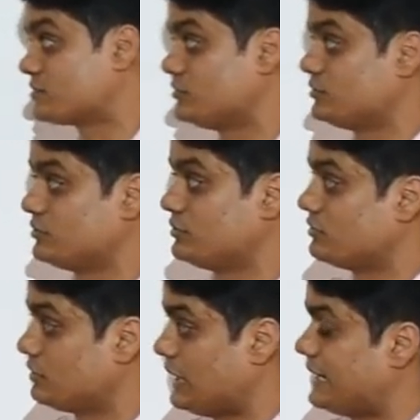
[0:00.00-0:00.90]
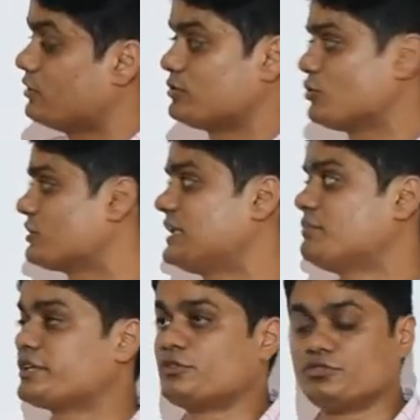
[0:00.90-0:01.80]
So and total
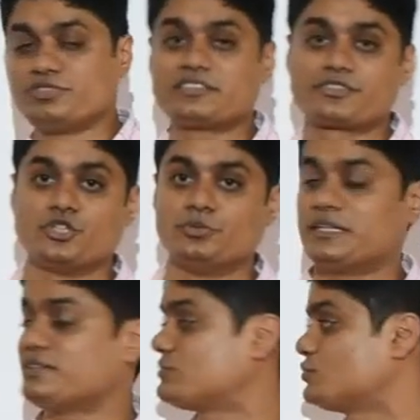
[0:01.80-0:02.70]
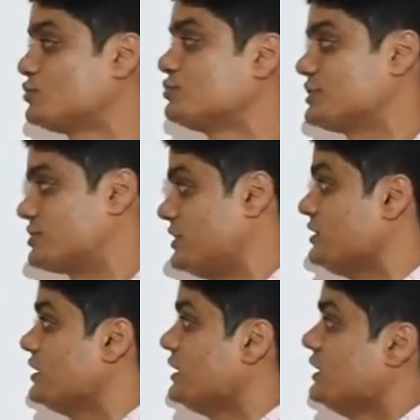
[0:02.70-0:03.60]
number, you know, 6 cube, that is
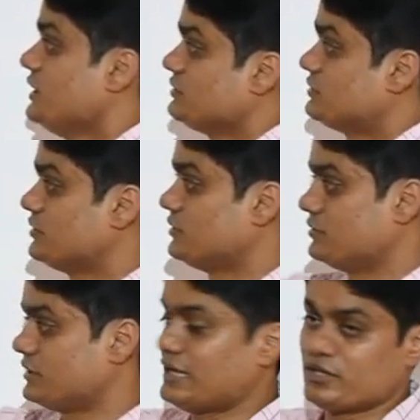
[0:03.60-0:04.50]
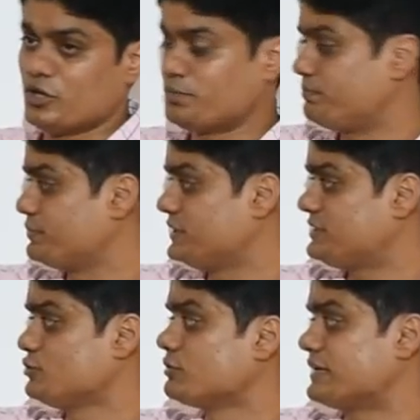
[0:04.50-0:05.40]
216. So I hope
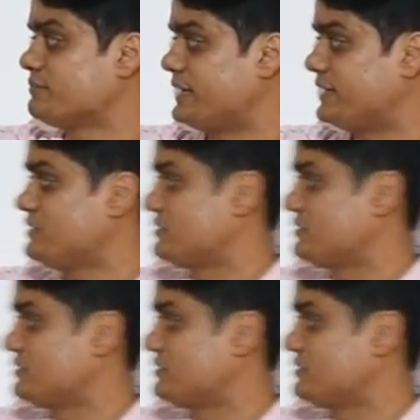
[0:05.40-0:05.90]
this you can manage.